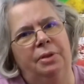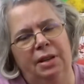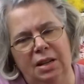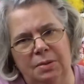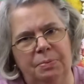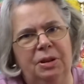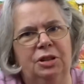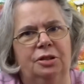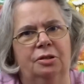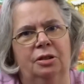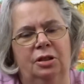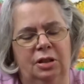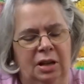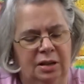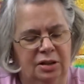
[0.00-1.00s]
please be sure
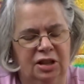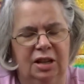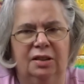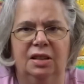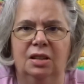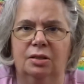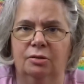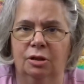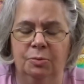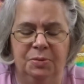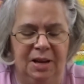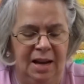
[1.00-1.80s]
to check these groups